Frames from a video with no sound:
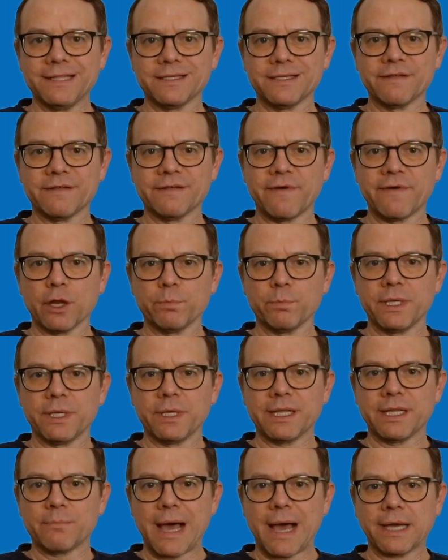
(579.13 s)
in the
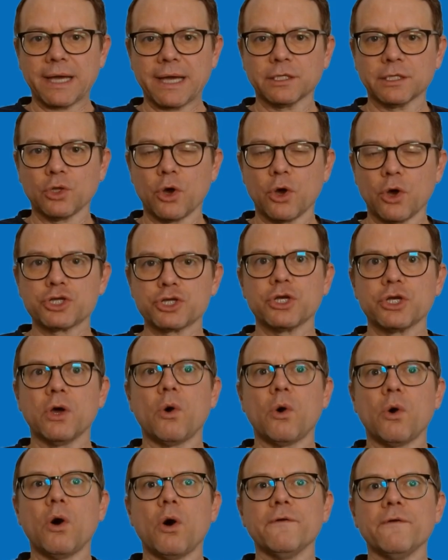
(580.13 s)
development and market launch
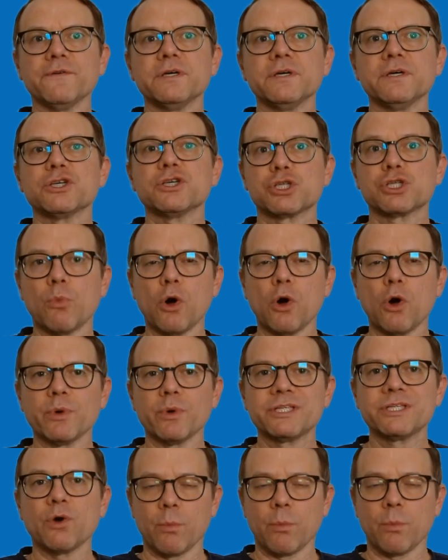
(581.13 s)
of a small
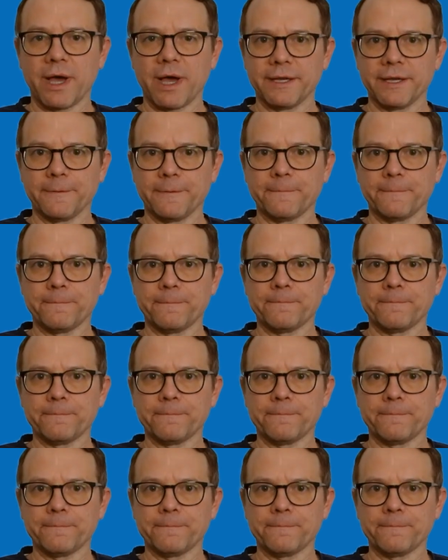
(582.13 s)
wind turbine.